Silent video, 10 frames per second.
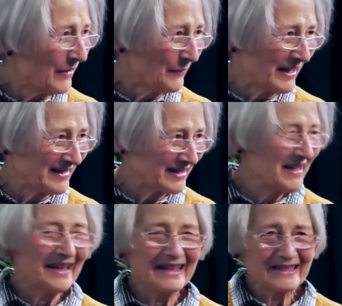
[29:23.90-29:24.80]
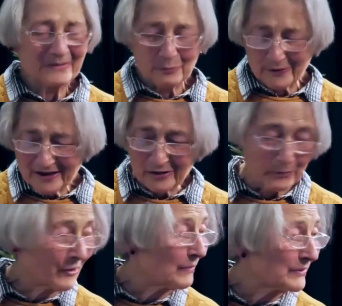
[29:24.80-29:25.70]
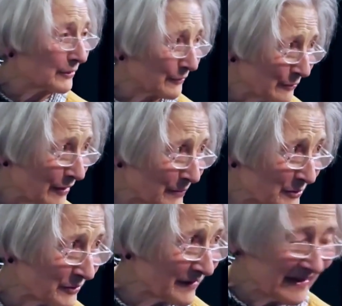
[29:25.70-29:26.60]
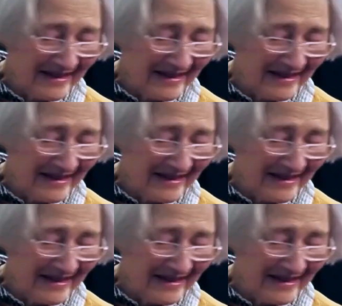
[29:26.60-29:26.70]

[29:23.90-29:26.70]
which is a perennial problem here in New Hampshire. Mm-hmm.